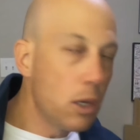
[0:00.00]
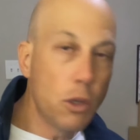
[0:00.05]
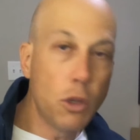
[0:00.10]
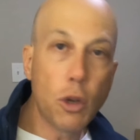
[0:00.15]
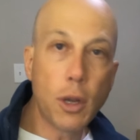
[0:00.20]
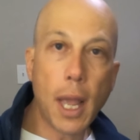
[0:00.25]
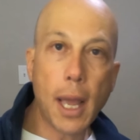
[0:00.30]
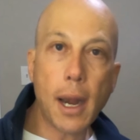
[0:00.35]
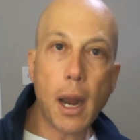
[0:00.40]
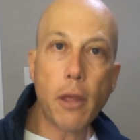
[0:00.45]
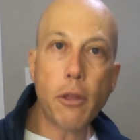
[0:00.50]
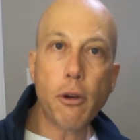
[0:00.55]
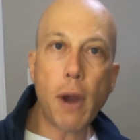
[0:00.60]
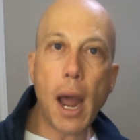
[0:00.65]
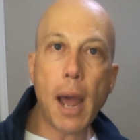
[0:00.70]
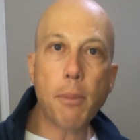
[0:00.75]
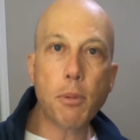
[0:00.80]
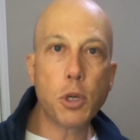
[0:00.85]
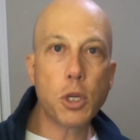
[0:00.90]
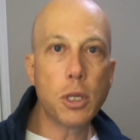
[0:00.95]
look at other
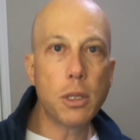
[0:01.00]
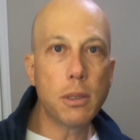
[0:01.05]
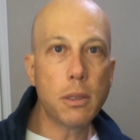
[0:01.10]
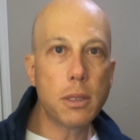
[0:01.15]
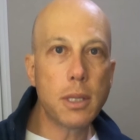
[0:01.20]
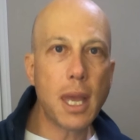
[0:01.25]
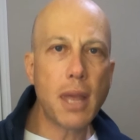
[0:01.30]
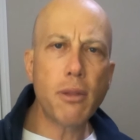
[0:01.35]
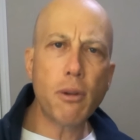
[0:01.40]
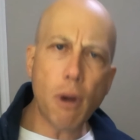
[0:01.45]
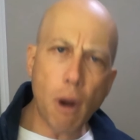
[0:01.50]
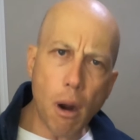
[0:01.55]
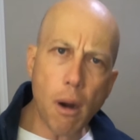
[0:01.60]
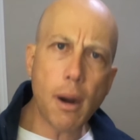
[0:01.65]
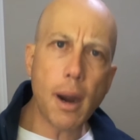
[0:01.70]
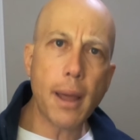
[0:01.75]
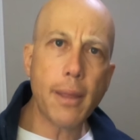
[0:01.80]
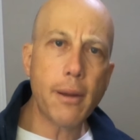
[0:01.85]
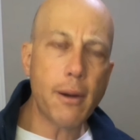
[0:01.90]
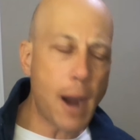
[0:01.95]
options. And there
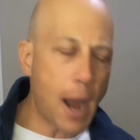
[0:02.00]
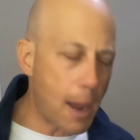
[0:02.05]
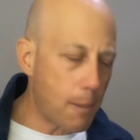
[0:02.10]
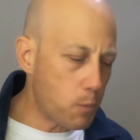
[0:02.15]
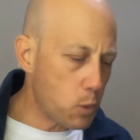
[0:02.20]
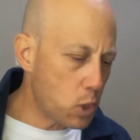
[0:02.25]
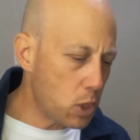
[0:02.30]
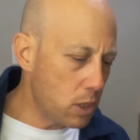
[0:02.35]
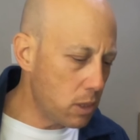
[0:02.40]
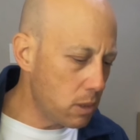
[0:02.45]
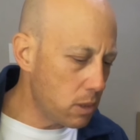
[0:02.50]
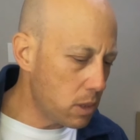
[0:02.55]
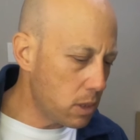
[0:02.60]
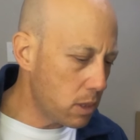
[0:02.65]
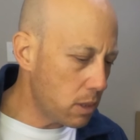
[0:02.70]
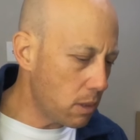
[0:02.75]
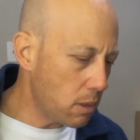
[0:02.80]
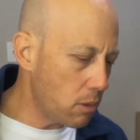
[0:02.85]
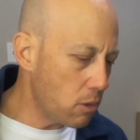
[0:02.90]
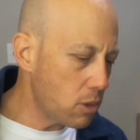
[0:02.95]
are other
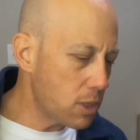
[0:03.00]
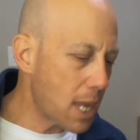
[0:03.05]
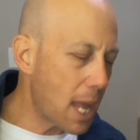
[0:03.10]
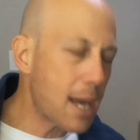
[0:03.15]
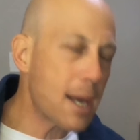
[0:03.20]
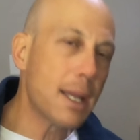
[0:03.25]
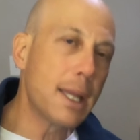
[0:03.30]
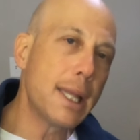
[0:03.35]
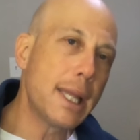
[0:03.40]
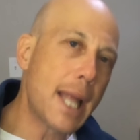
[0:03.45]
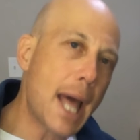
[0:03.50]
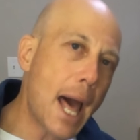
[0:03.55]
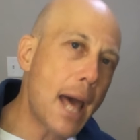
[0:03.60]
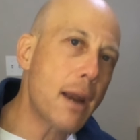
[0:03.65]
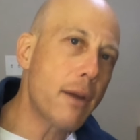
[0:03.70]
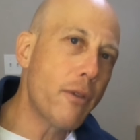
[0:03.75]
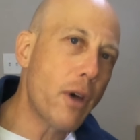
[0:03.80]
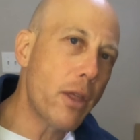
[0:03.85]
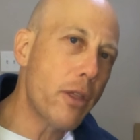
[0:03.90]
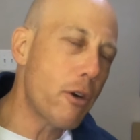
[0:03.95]
options. There's not a
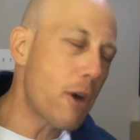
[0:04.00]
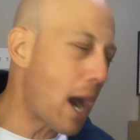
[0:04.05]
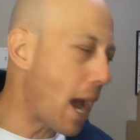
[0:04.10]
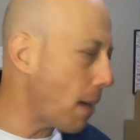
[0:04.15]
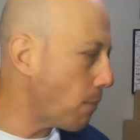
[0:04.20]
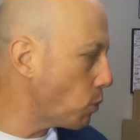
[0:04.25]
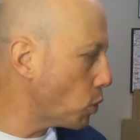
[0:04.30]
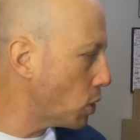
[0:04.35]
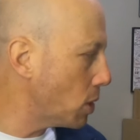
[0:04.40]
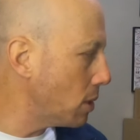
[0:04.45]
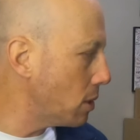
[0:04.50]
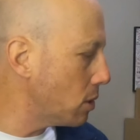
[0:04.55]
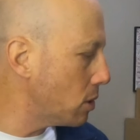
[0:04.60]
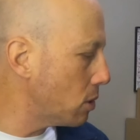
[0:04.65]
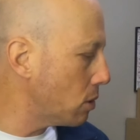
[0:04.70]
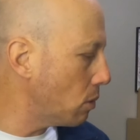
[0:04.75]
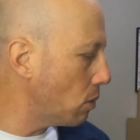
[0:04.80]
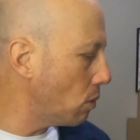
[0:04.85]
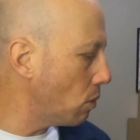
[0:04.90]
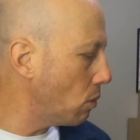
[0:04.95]
lot of other
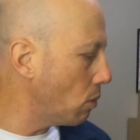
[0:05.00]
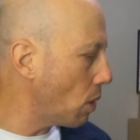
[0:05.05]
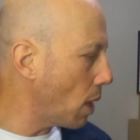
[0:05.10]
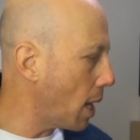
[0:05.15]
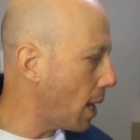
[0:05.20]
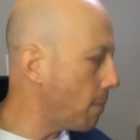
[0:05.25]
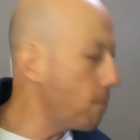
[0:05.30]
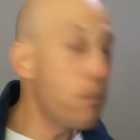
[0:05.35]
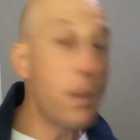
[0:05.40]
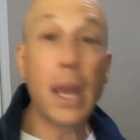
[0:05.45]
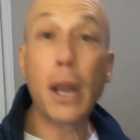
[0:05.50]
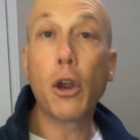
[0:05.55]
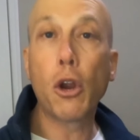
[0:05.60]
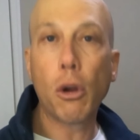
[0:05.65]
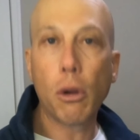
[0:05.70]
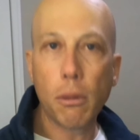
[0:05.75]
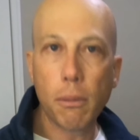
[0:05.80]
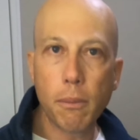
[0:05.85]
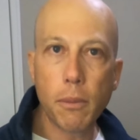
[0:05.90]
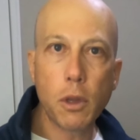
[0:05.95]
options
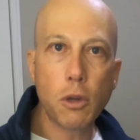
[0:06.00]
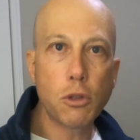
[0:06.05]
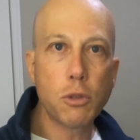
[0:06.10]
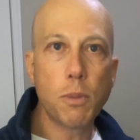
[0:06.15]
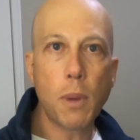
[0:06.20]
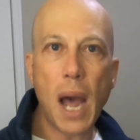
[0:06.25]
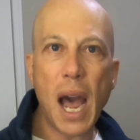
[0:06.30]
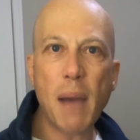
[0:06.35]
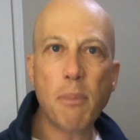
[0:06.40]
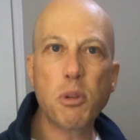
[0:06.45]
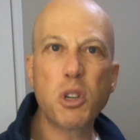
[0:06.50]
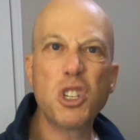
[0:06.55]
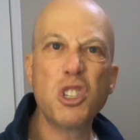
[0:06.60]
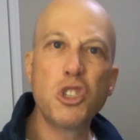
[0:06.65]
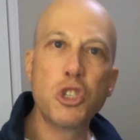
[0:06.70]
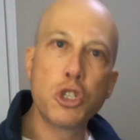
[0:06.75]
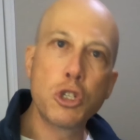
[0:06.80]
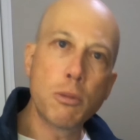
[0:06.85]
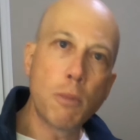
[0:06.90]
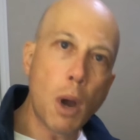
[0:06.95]
bigger. There's
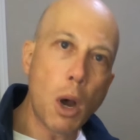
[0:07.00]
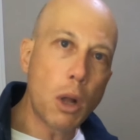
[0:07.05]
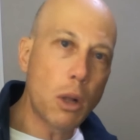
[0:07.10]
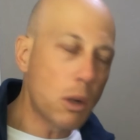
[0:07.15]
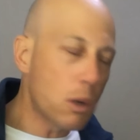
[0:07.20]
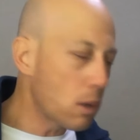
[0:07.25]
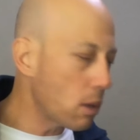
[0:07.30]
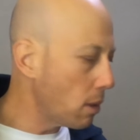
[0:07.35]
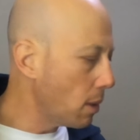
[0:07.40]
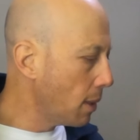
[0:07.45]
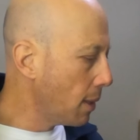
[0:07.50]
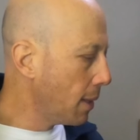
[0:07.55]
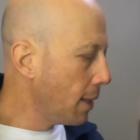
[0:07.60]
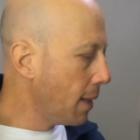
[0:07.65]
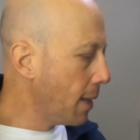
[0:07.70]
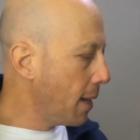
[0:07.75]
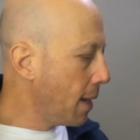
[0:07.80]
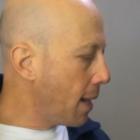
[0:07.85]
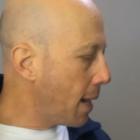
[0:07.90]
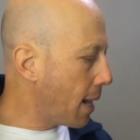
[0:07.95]
options smaller.
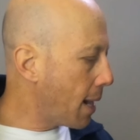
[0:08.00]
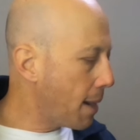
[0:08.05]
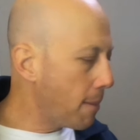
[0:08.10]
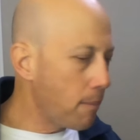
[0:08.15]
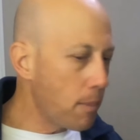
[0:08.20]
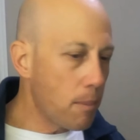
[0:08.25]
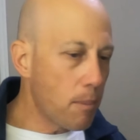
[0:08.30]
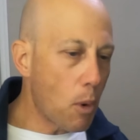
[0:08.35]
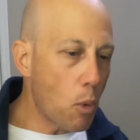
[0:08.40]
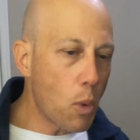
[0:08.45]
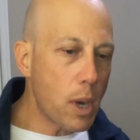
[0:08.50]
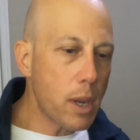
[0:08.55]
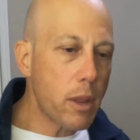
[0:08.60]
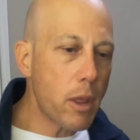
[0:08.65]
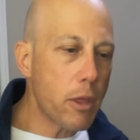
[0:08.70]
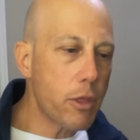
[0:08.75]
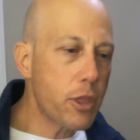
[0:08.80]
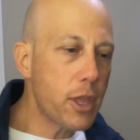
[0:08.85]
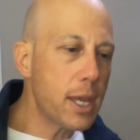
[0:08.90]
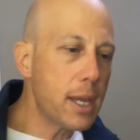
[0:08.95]
But one of
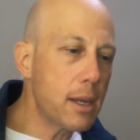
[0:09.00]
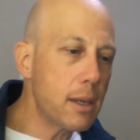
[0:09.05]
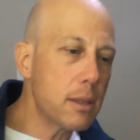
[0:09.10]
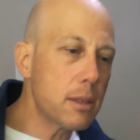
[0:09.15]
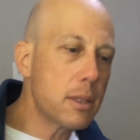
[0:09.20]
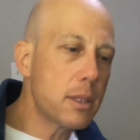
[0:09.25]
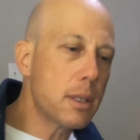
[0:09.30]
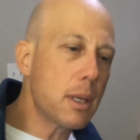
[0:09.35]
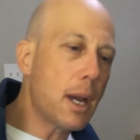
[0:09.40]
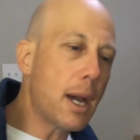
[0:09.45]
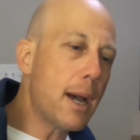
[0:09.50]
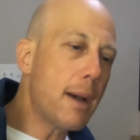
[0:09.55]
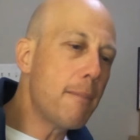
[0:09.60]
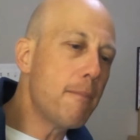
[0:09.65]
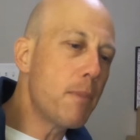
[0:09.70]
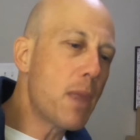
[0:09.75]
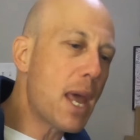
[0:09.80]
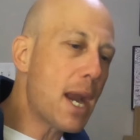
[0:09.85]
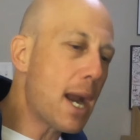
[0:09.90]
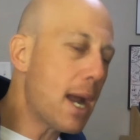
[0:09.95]
the things
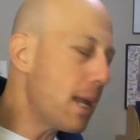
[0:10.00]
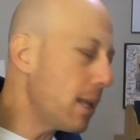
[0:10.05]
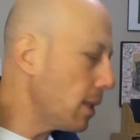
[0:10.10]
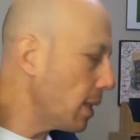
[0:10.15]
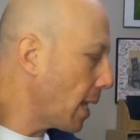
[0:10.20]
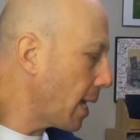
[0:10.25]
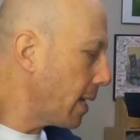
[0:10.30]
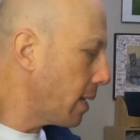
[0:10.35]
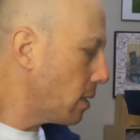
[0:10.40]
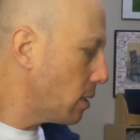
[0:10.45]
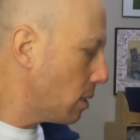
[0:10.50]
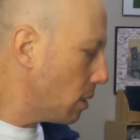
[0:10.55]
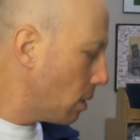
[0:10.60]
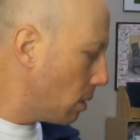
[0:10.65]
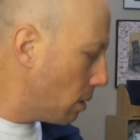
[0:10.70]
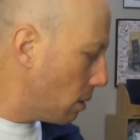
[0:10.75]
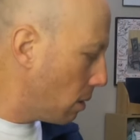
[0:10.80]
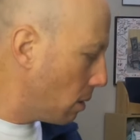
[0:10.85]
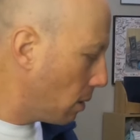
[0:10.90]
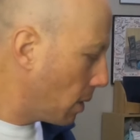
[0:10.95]
that I like
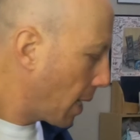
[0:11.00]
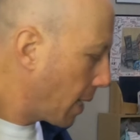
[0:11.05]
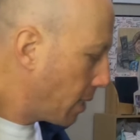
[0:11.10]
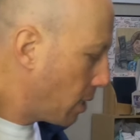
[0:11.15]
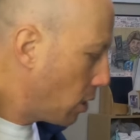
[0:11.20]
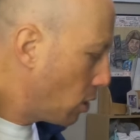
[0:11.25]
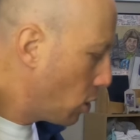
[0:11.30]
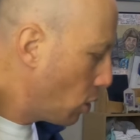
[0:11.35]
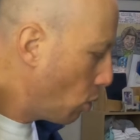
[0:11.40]
to